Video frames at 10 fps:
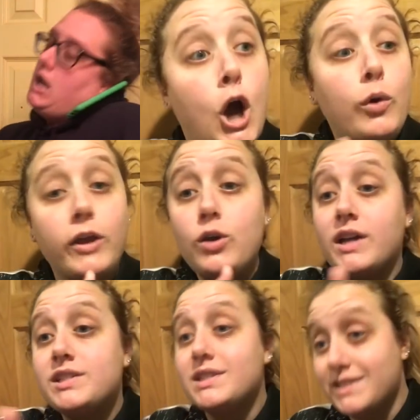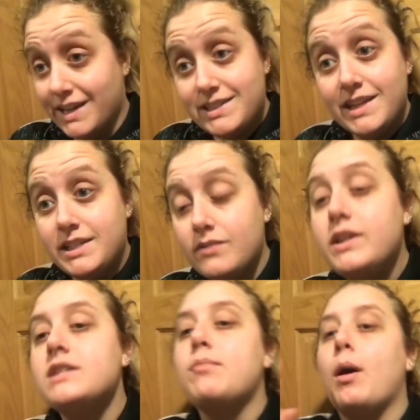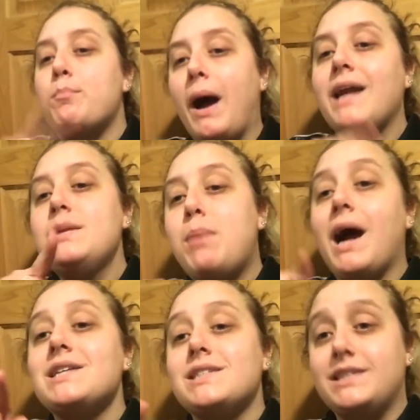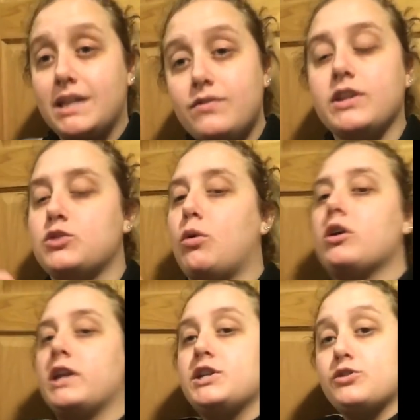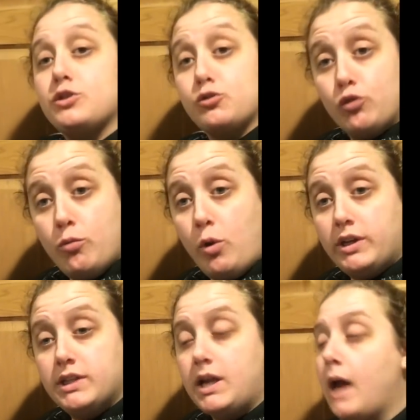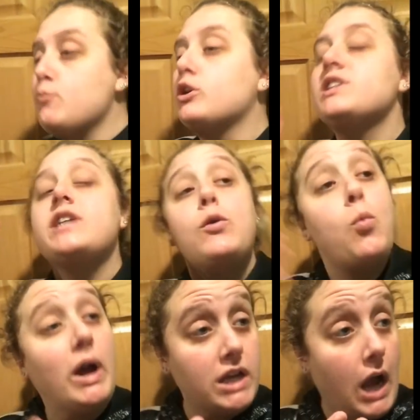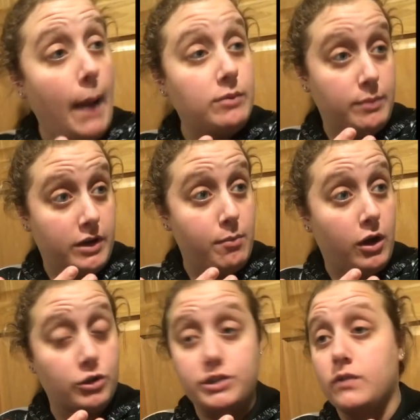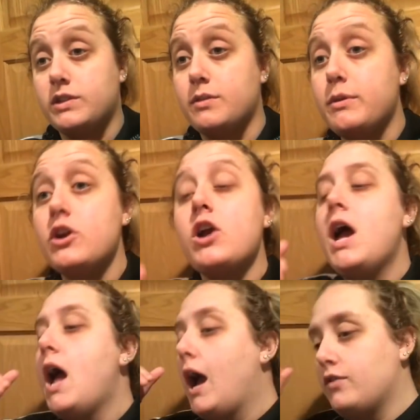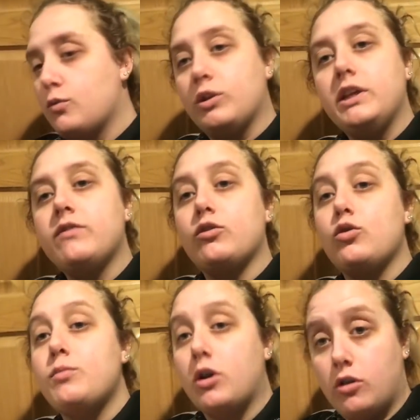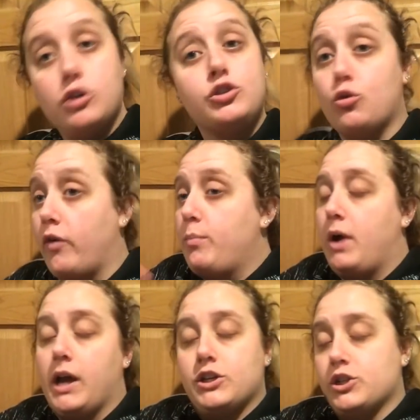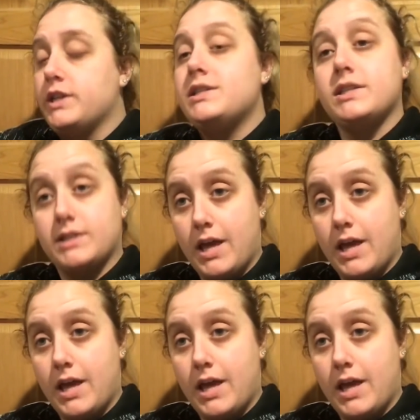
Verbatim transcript: Okay, you guys, this next activity is about body positivity. So we're all going to enter this room one at a time. We're going to say one compliment about ourselves in the mirror and then we'll leave the room and I'll close the door right behind you. Easy as